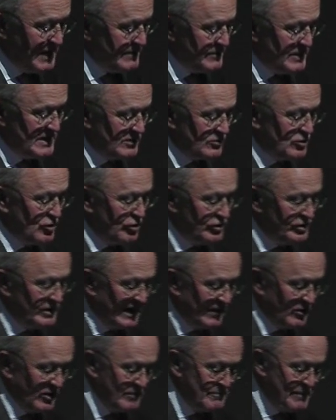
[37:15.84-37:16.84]
may be a good
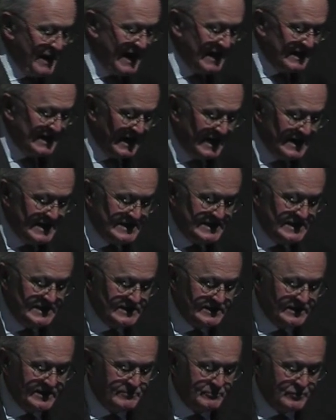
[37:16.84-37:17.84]
or a bad
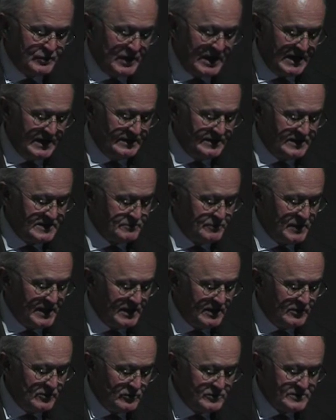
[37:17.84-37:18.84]
idea in practice, but
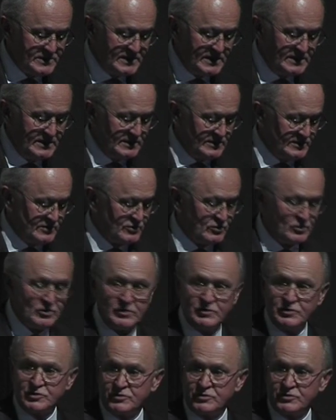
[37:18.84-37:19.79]
I don't see a strong